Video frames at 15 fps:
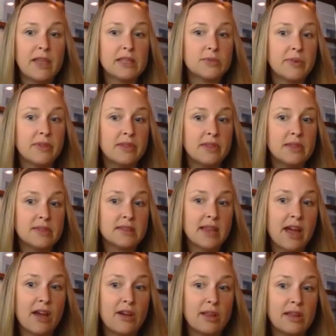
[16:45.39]
That's what this
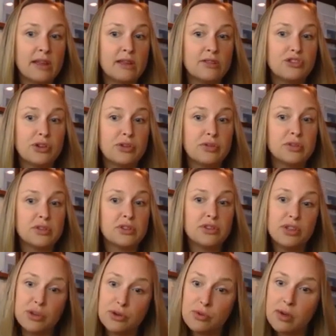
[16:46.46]
county chose to
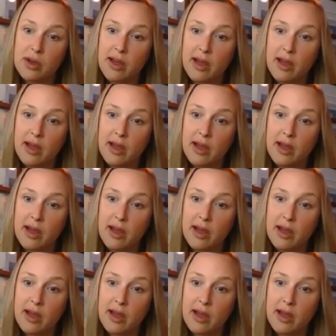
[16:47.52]
do.